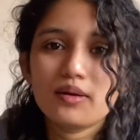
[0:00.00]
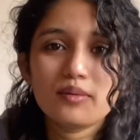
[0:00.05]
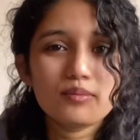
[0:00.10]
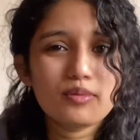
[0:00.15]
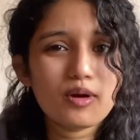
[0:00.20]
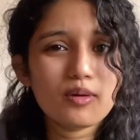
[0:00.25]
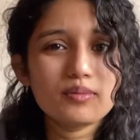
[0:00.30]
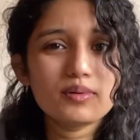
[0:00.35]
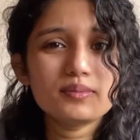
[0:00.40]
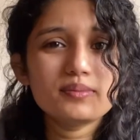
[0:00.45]

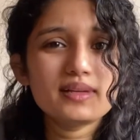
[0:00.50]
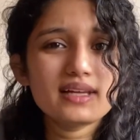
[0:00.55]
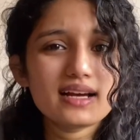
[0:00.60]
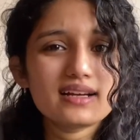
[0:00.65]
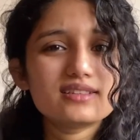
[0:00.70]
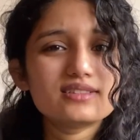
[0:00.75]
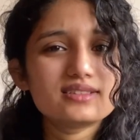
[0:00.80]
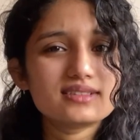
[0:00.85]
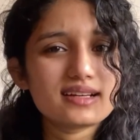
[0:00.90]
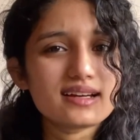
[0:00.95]
Probably
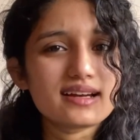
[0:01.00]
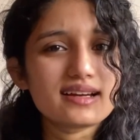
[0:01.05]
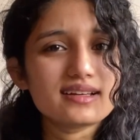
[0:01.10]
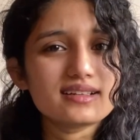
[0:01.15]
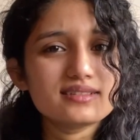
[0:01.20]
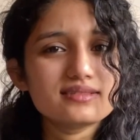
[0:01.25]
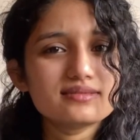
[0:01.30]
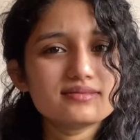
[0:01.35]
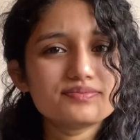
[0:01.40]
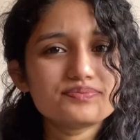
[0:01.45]
I'll try,
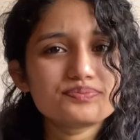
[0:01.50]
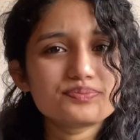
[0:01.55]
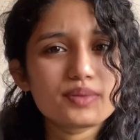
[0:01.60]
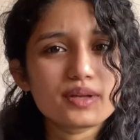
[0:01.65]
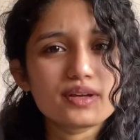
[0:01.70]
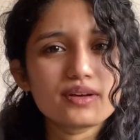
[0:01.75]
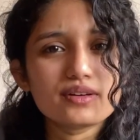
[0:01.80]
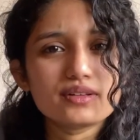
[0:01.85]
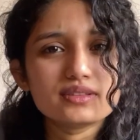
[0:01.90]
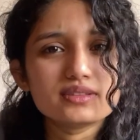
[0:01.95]

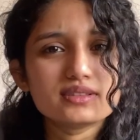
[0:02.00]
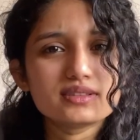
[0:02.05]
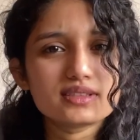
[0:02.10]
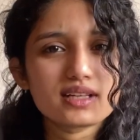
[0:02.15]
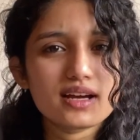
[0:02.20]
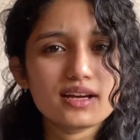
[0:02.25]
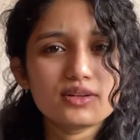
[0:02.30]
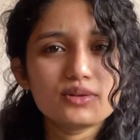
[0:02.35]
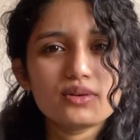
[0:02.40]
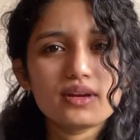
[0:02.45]
because
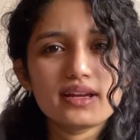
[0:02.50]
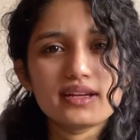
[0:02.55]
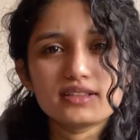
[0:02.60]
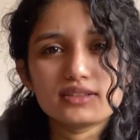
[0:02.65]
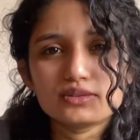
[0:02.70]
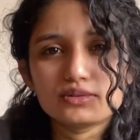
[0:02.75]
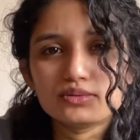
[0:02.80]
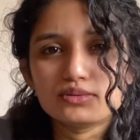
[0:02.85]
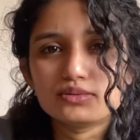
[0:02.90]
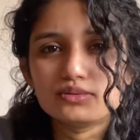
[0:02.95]
I do like
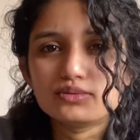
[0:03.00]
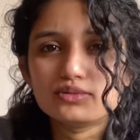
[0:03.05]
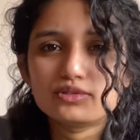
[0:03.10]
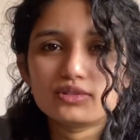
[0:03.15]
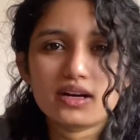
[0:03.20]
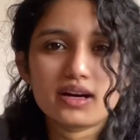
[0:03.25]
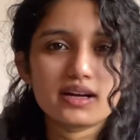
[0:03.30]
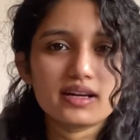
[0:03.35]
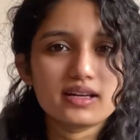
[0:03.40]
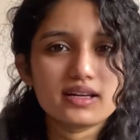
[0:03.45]
to
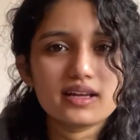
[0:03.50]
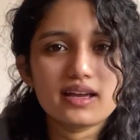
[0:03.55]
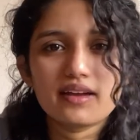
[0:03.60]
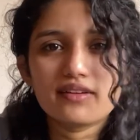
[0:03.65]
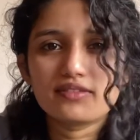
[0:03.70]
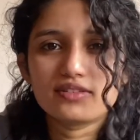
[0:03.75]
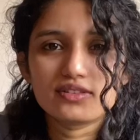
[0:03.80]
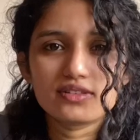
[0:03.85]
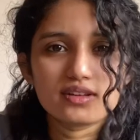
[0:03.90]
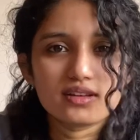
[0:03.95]
try
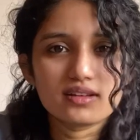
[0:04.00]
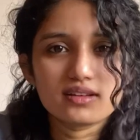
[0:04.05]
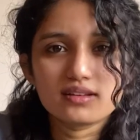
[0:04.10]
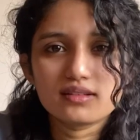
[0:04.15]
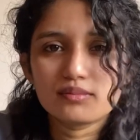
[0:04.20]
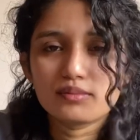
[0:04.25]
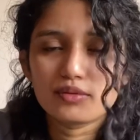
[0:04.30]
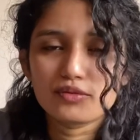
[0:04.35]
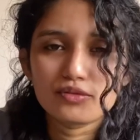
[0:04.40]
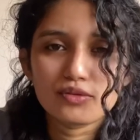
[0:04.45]
everything
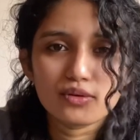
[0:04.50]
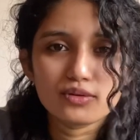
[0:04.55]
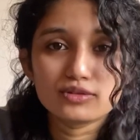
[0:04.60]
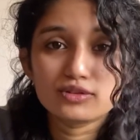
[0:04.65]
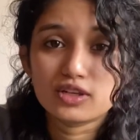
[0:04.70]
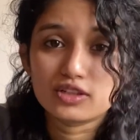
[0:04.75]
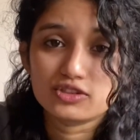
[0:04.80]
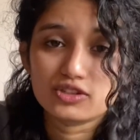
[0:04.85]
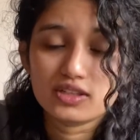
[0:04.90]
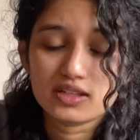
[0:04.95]
before
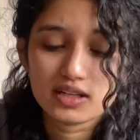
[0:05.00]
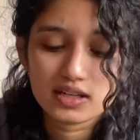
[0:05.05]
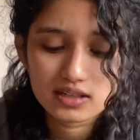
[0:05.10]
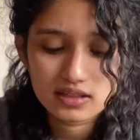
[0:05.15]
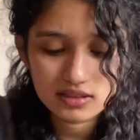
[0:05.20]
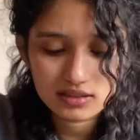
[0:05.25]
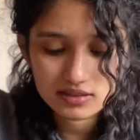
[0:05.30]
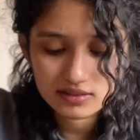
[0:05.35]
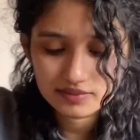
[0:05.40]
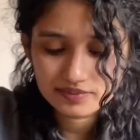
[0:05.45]
judging it.
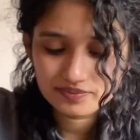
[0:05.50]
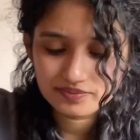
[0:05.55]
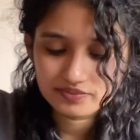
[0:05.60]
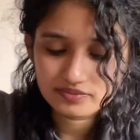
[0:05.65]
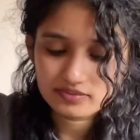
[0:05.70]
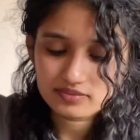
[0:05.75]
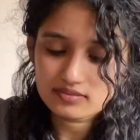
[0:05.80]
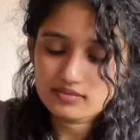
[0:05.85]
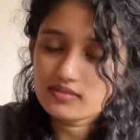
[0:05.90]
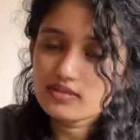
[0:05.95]

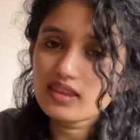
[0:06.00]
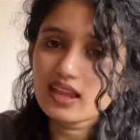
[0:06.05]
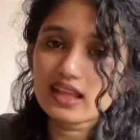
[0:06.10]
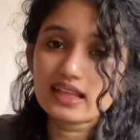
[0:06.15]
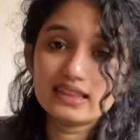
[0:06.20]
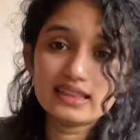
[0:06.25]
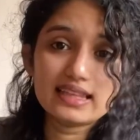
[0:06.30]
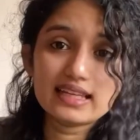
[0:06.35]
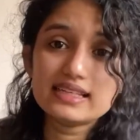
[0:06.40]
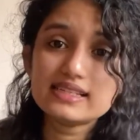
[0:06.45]

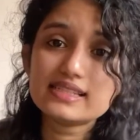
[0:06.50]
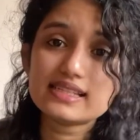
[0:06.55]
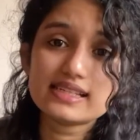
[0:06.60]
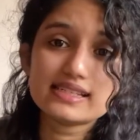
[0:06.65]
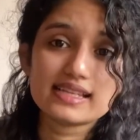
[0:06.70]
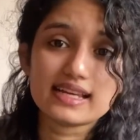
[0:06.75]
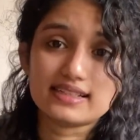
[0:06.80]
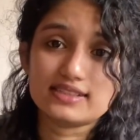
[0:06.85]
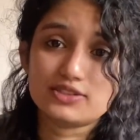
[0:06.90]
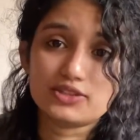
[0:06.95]
This is
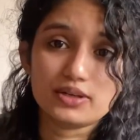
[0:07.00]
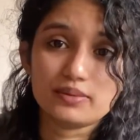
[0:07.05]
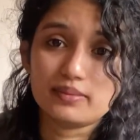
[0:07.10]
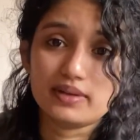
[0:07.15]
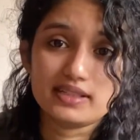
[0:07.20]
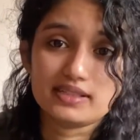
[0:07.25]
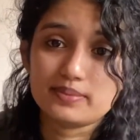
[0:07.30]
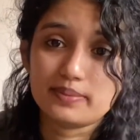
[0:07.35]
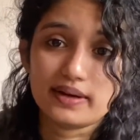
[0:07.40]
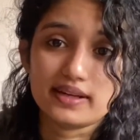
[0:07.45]

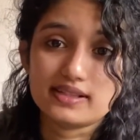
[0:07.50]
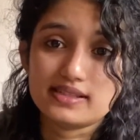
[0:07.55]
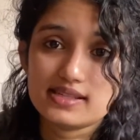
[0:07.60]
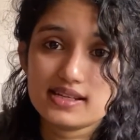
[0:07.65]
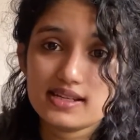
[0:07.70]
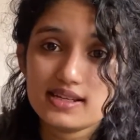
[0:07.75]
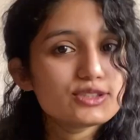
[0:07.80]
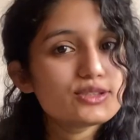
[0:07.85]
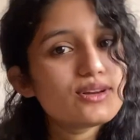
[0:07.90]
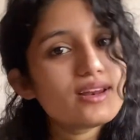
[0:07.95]
extremely
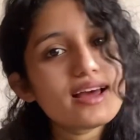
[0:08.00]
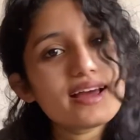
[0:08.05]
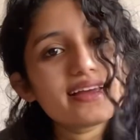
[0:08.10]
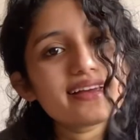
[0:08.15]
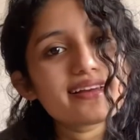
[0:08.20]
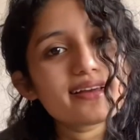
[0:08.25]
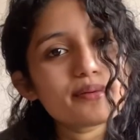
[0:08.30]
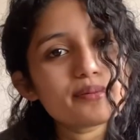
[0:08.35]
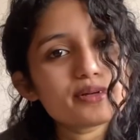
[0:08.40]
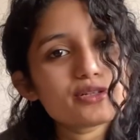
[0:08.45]
spicy. Do
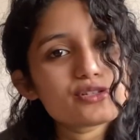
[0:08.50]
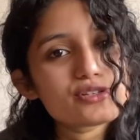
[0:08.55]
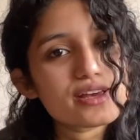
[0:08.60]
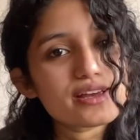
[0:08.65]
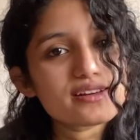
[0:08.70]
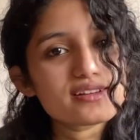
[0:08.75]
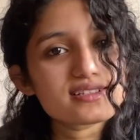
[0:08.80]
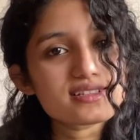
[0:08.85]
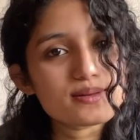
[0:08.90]
like, comment, share and